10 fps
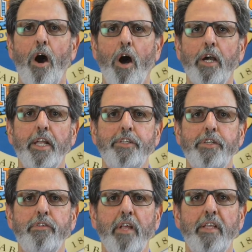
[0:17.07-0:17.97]
heart
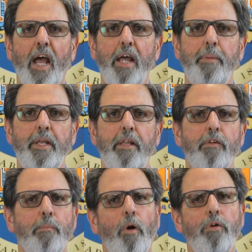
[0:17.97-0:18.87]
issues, and
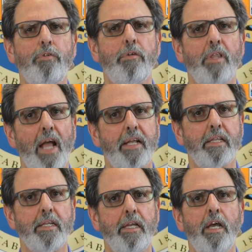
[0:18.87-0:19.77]
diabetes are most
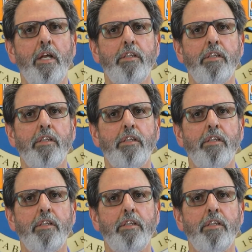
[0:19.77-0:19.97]
likely